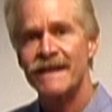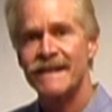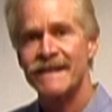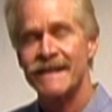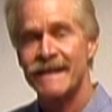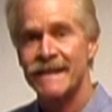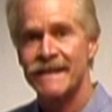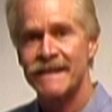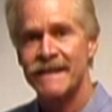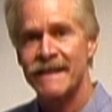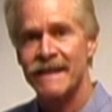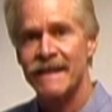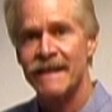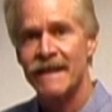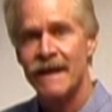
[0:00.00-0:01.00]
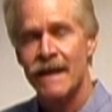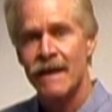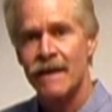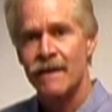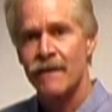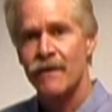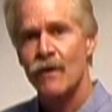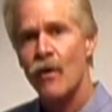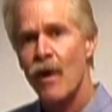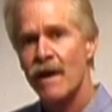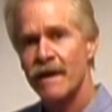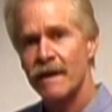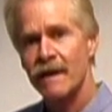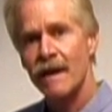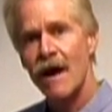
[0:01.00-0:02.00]
easy to see that the
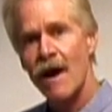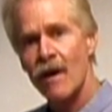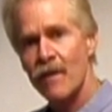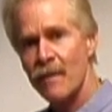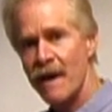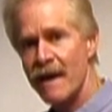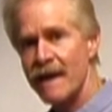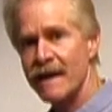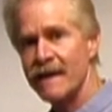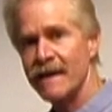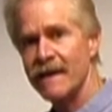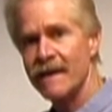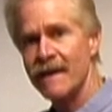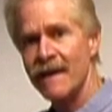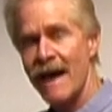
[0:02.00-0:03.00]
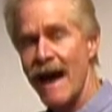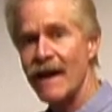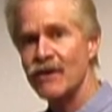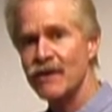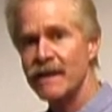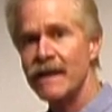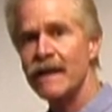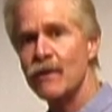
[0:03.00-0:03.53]
quantity in column A actually